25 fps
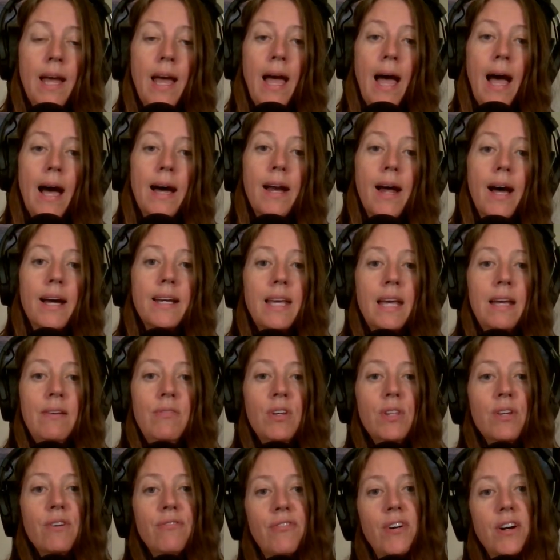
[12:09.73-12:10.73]
I gave
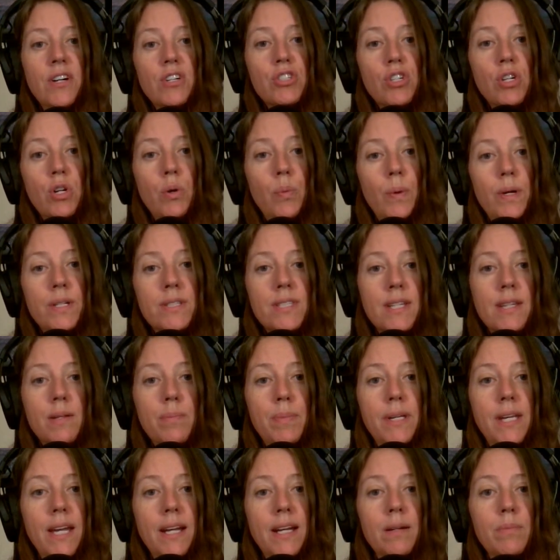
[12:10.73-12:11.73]
you the functional ones in the
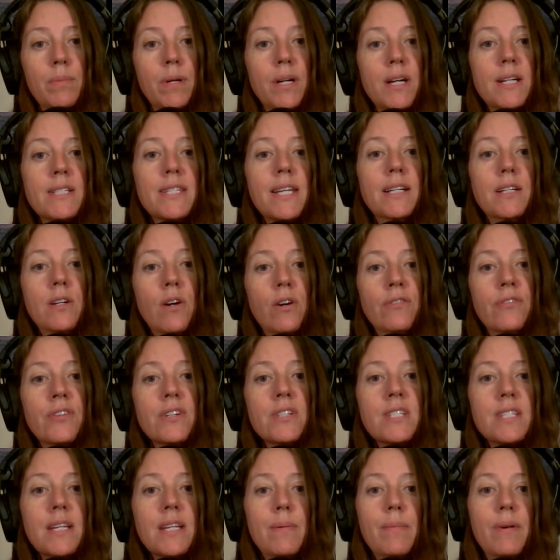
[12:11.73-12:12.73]
beginning because I know for
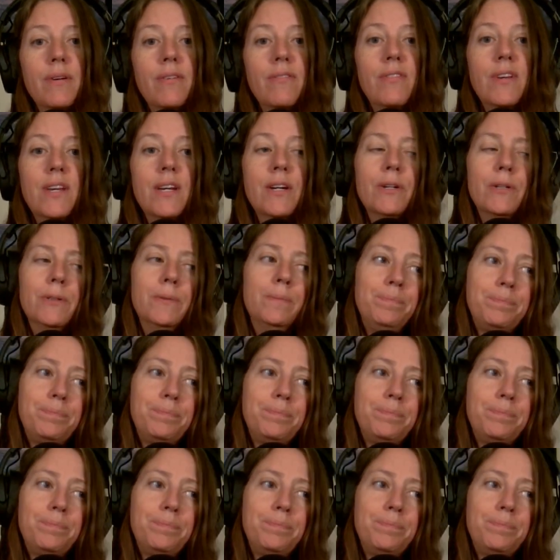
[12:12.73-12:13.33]
some of you,